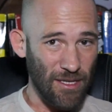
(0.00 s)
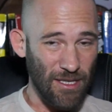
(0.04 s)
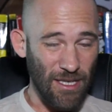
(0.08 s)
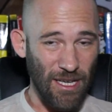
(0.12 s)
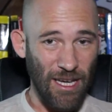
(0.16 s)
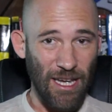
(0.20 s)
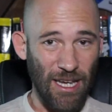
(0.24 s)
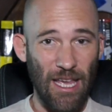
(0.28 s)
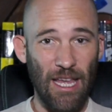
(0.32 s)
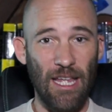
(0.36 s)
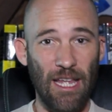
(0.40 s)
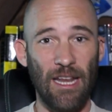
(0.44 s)

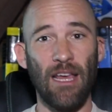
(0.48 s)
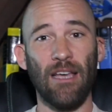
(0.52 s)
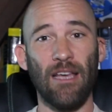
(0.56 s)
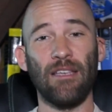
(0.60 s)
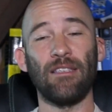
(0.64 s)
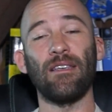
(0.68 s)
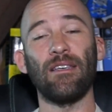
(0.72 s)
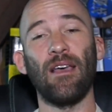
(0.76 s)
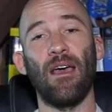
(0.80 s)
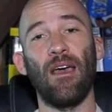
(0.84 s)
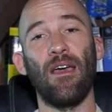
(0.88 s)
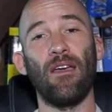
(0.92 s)
like
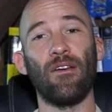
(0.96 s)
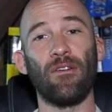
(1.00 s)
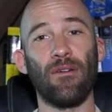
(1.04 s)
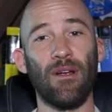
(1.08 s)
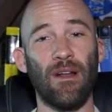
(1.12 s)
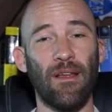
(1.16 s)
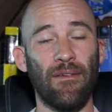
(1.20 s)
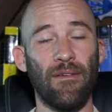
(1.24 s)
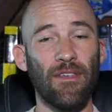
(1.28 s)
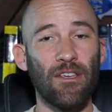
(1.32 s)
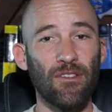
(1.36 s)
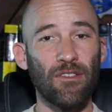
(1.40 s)
NSA or
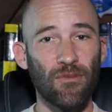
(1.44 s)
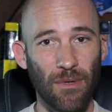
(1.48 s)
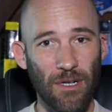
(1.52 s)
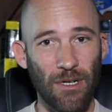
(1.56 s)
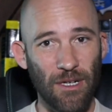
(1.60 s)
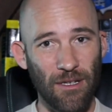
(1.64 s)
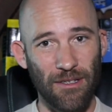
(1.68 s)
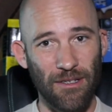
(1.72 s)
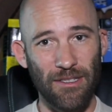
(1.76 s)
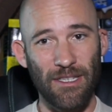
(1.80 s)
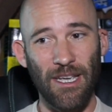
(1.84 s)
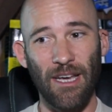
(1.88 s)
any of these
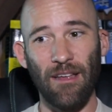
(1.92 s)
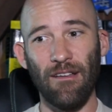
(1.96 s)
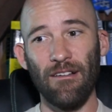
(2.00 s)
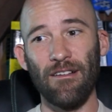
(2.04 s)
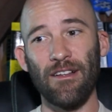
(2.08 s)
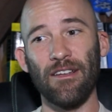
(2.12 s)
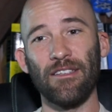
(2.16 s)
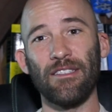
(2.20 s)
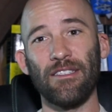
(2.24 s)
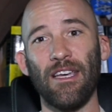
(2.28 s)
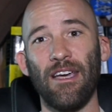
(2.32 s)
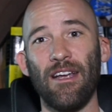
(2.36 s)
real
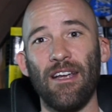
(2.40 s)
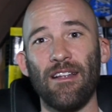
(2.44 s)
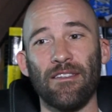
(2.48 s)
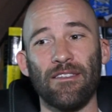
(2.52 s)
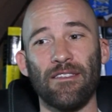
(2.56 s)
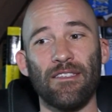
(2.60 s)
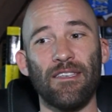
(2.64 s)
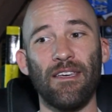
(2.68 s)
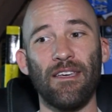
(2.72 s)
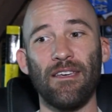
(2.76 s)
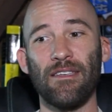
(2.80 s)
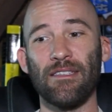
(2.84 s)
intelligence
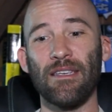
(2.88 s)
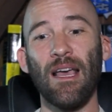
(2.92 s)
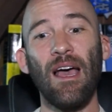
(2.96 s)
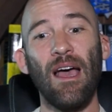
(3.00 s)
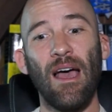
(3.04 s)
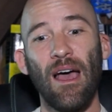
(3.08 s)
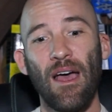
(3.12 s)
agencies,